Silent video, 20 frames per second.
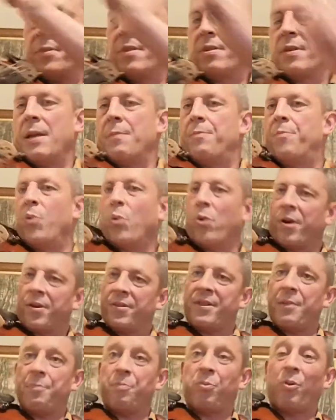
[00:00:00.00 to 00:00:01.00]

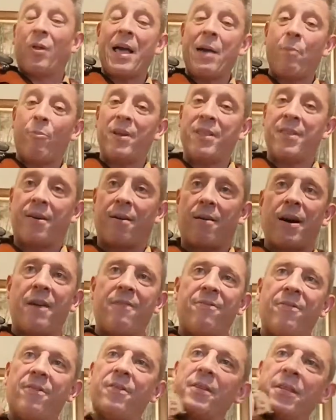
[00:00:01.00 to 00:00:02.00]
Important to play it with
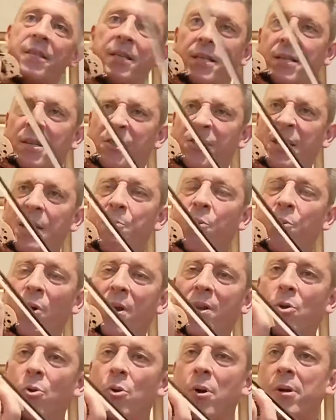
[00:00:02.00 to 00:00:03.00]
drive. There's no point
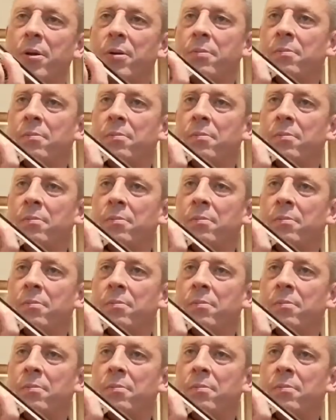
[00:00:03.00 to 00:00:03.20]
in going.